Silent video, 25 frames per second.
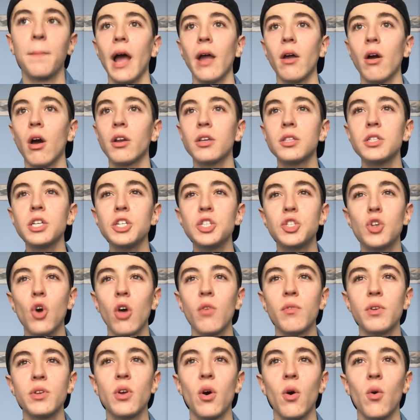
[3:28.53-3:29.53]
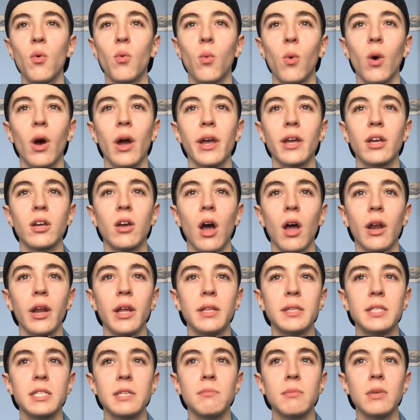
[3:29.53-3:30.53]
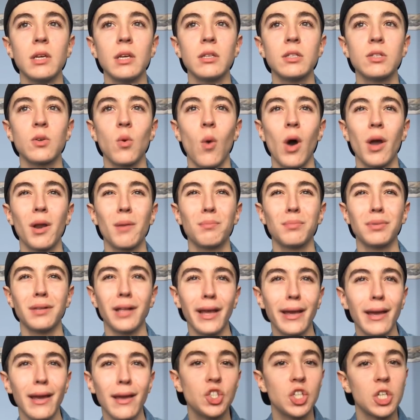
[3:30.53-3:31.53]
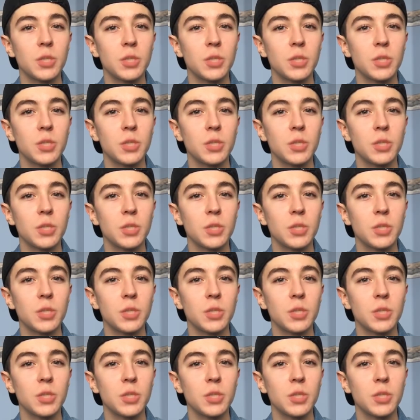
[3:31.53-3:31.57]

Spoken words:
I honestly don't even know what got into me to want to play it.